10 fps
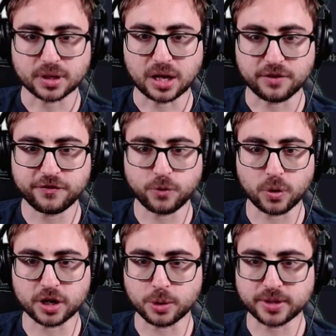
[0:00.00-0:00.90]
4
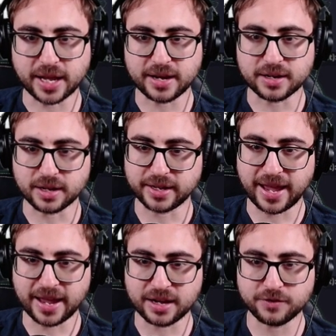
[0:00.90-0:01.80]
Goten,
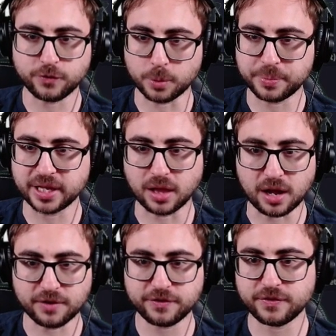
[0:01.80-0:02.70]
again, 4
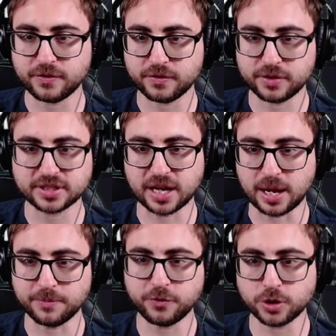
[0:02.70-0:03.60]
Pilaf, this time
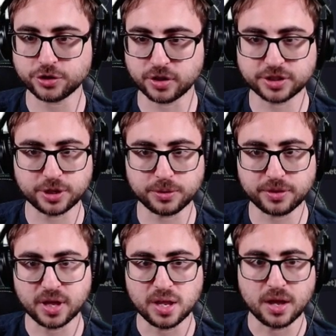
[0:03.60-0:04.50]
4 Trunks Youth.
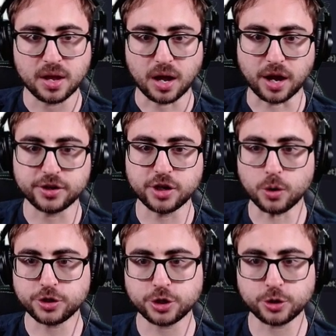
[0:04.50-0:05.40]
No
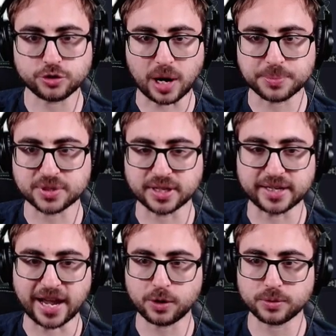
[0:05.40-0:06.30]
2-drops in the
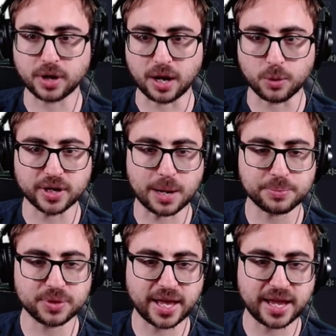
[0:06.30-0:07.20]
deck. We're not
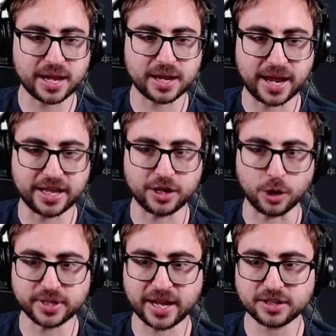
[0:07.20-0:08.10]
playing any
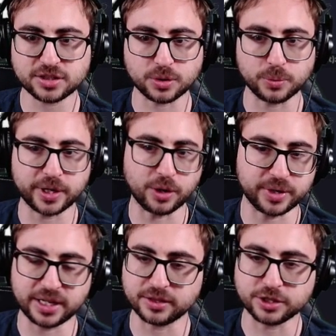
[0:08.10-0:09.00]
Gotenks, so we don't
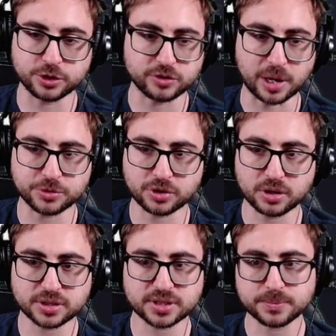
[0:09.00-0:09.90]
need the 2-drop
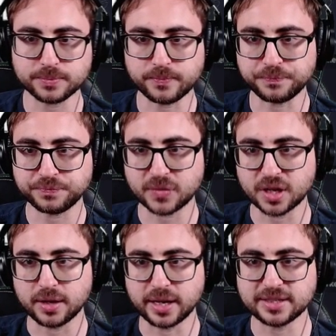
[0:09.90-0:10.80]
Trunks.
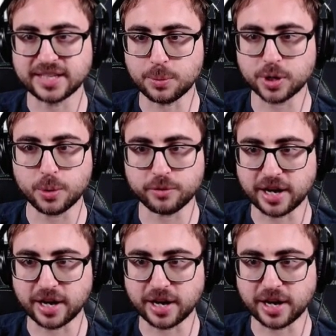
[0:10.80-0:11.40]
Instead, we're going right